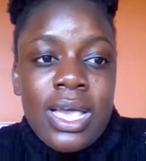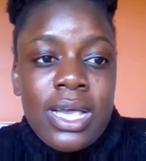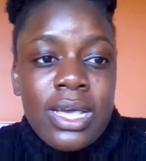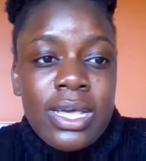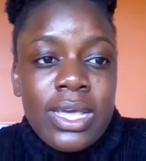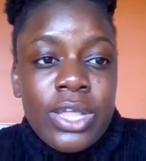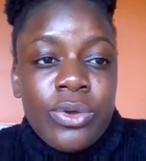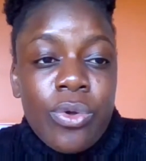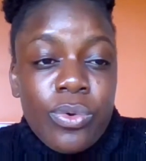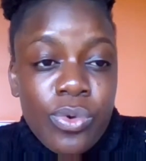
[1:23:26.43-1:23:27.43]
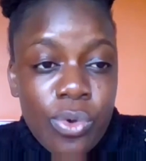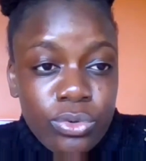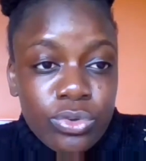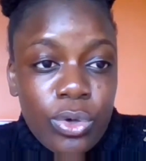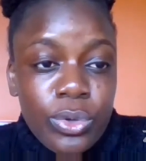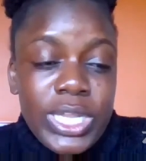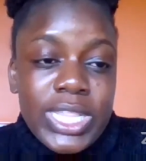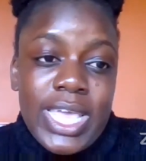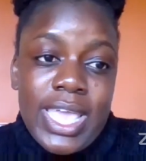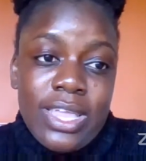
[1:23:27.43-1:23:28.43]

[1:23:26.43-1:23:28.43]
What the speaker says: And not only the